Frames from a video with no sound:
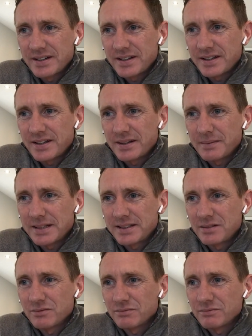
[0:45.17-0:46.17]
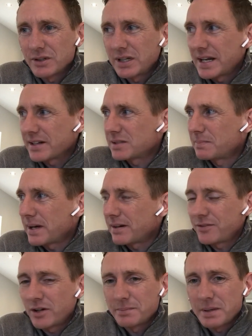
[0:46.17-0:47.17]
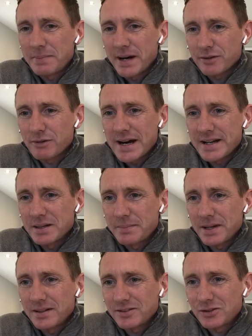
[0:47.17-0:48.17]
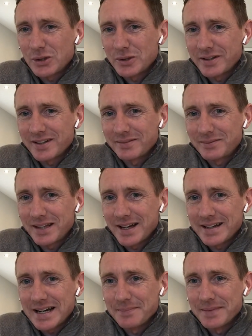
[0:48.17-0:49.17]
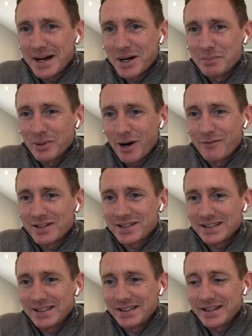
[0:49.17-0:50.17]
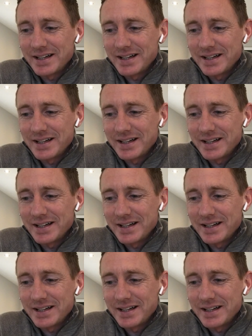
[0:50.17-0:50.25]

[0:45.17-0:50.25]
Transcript: I didn't really expect, I thought I'd be back riding a bit sooner than that I am now, but obviously,